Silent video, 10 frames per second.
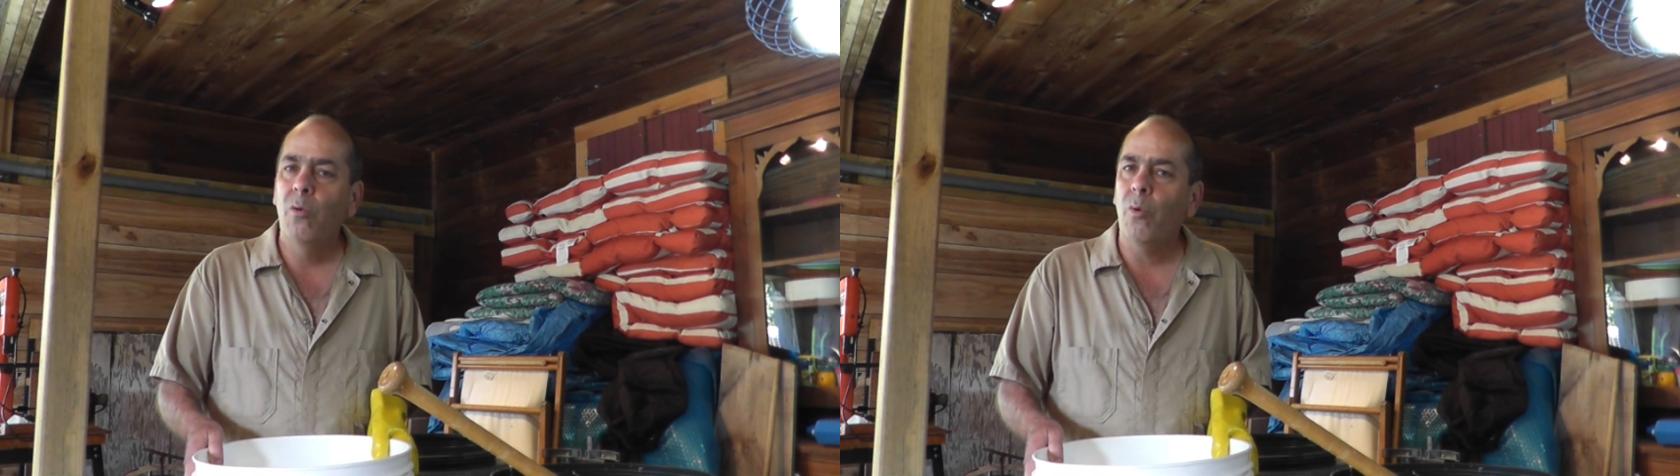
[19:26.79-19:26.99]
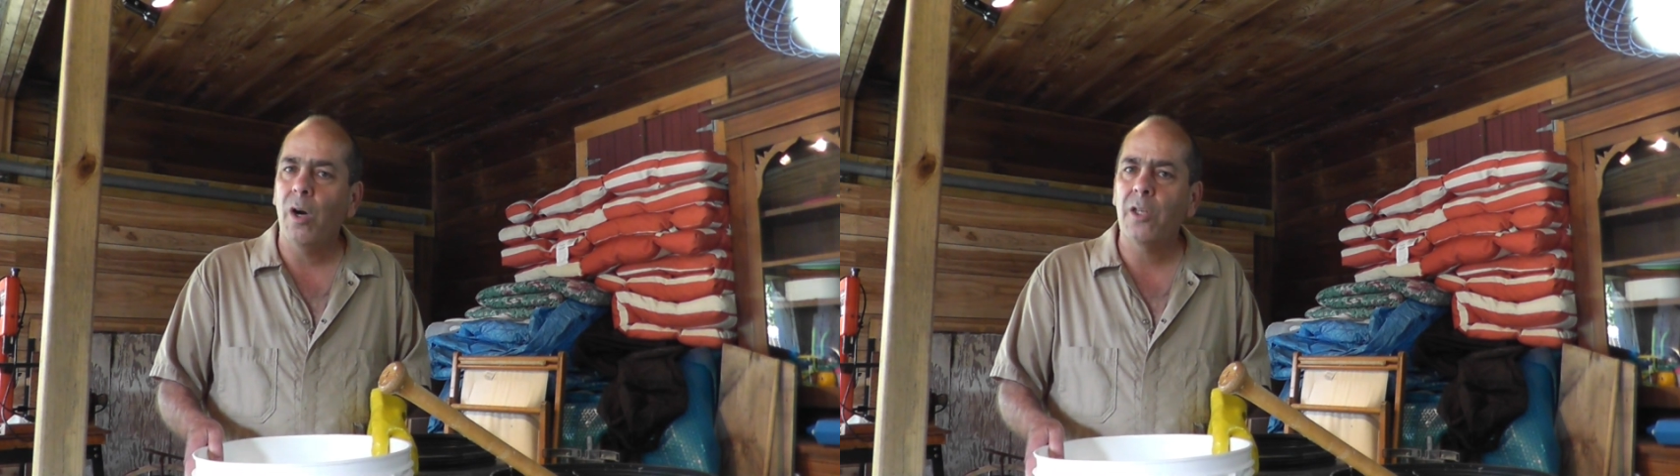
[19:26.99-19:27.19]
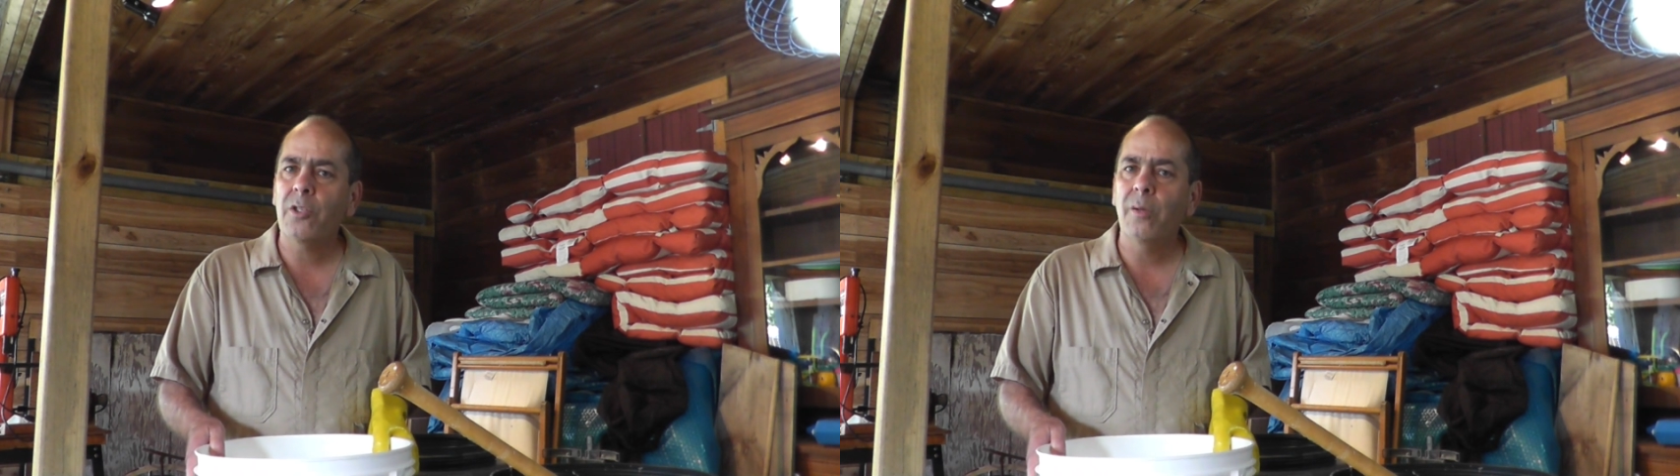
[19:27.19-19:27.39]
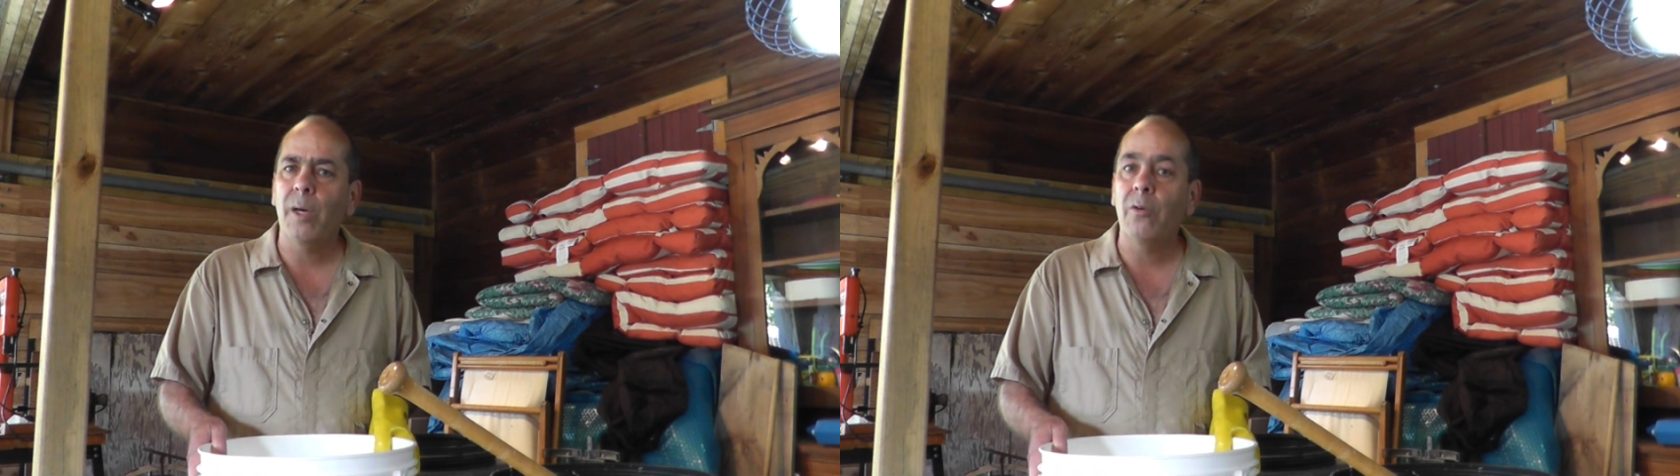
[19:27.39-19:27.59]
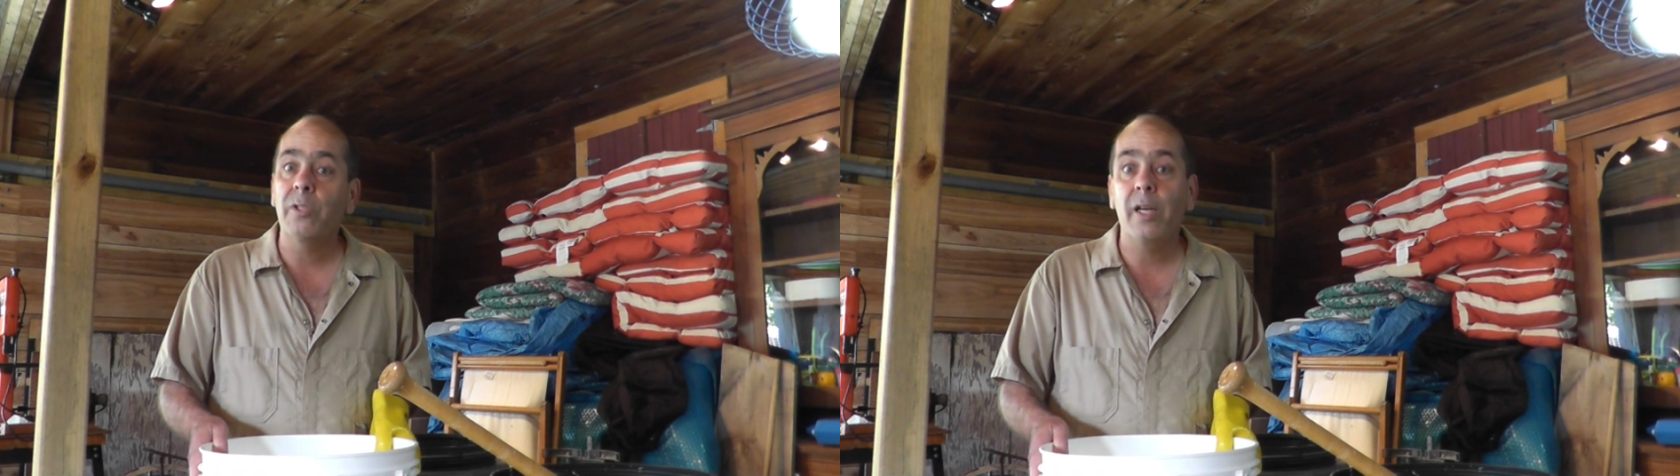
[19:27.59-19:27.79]
Wash them
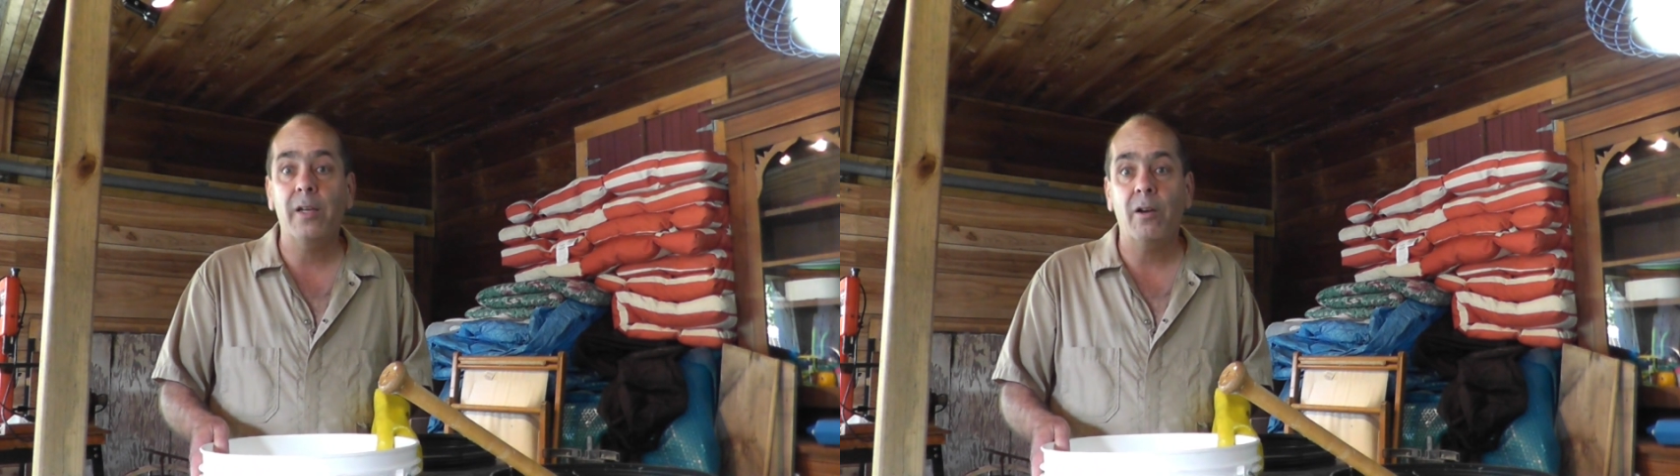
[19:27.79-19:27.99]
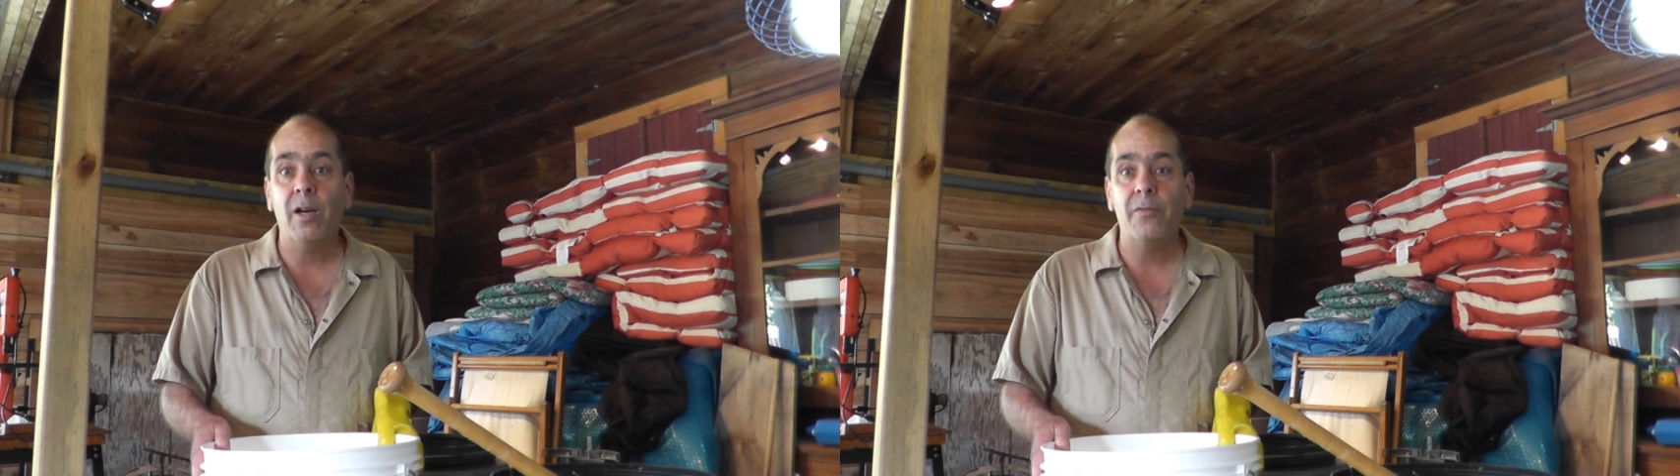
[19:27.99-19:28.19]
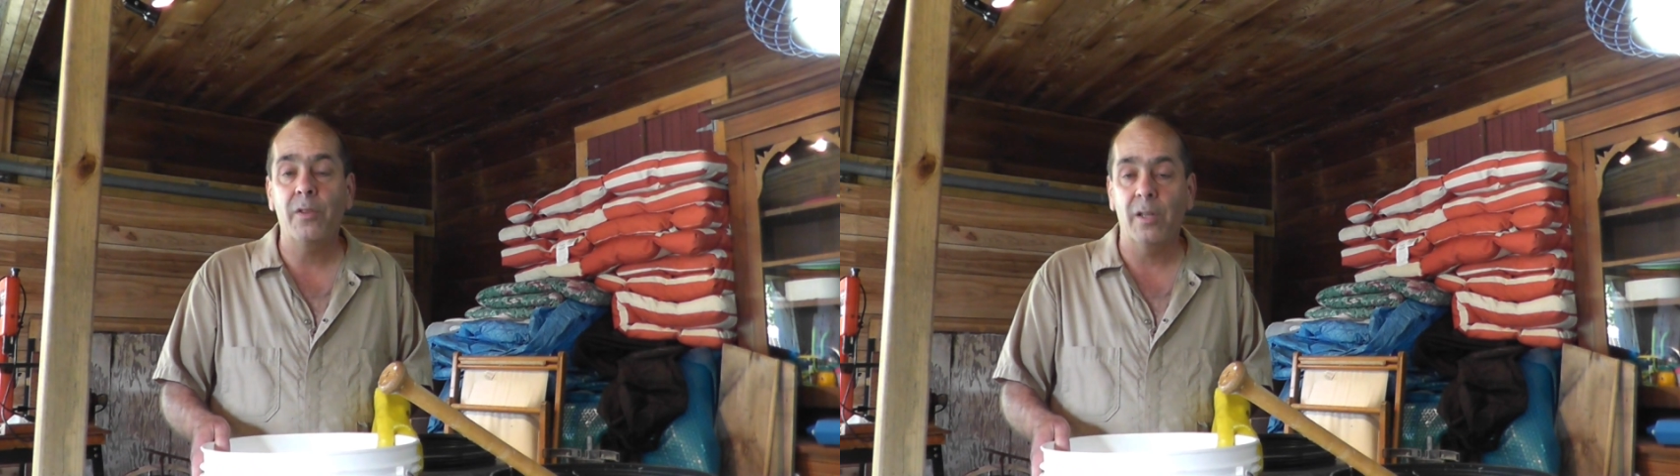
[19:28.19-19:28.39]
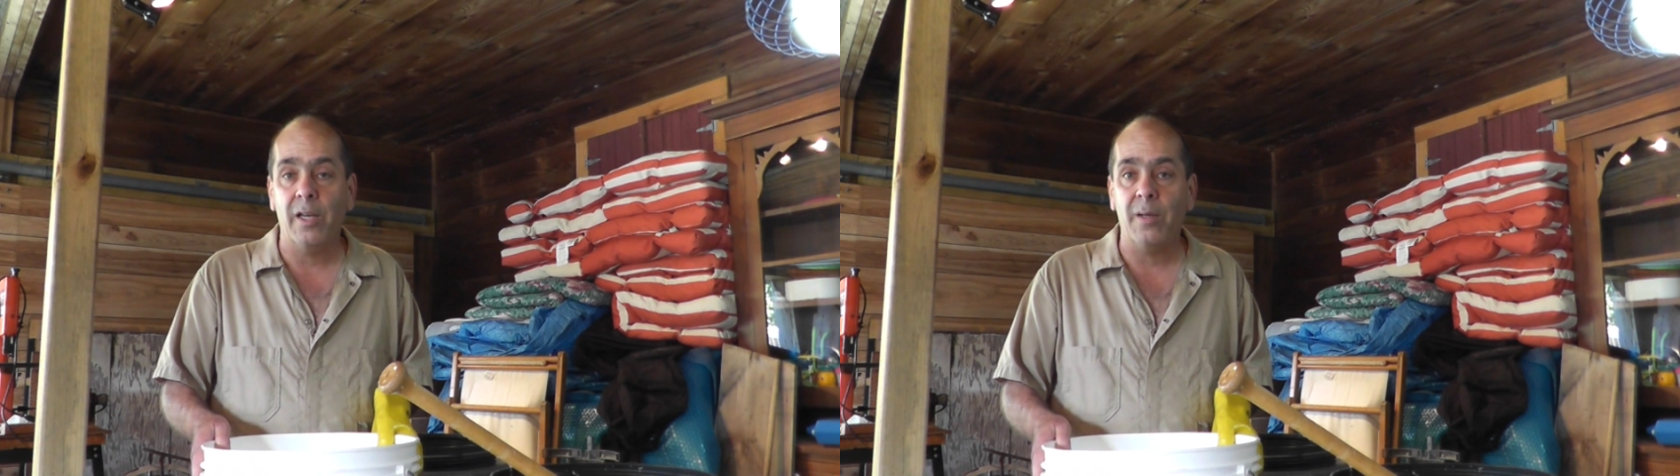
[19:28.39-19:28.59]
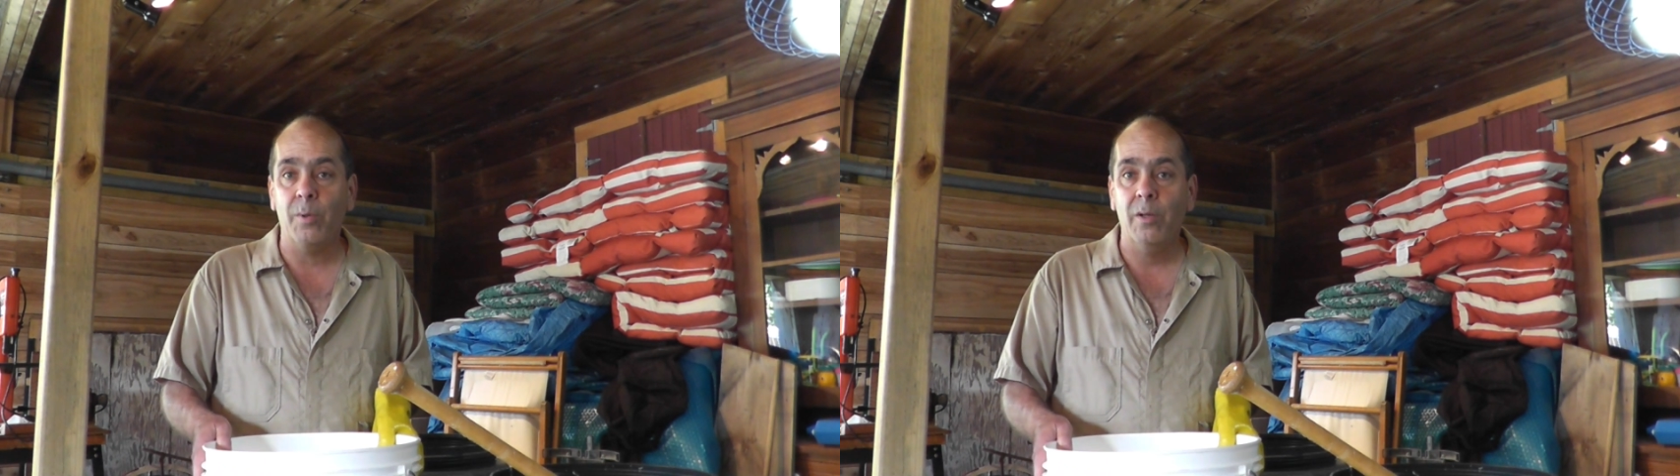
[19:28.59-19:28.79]
out, take off the
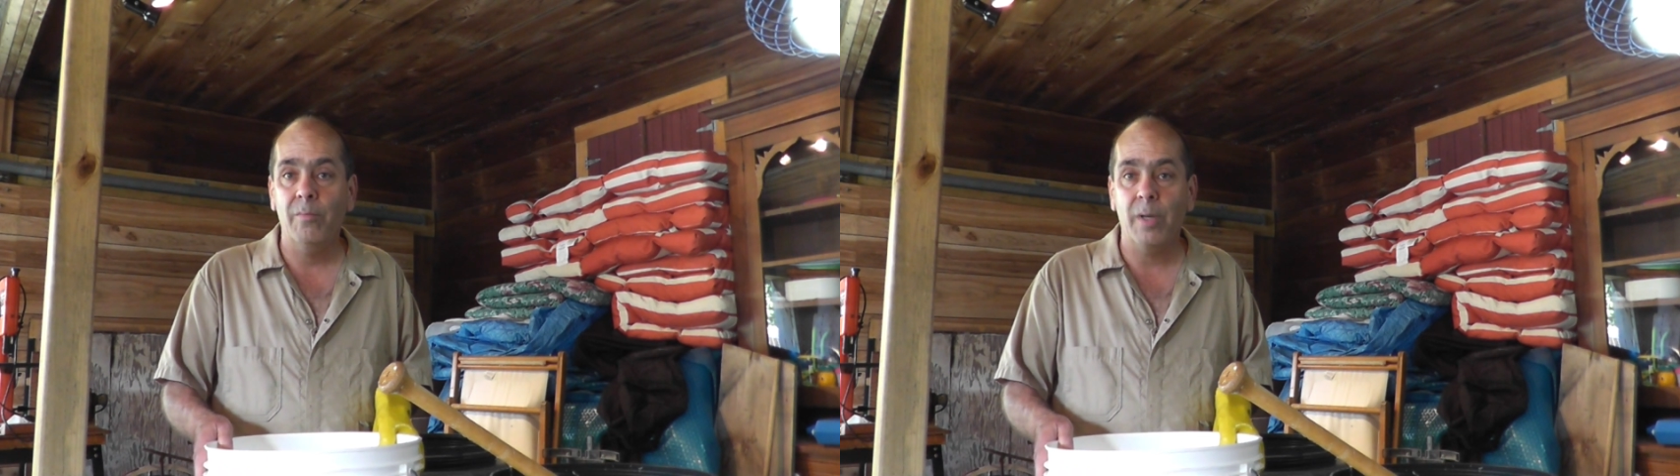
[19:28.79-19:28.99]
label,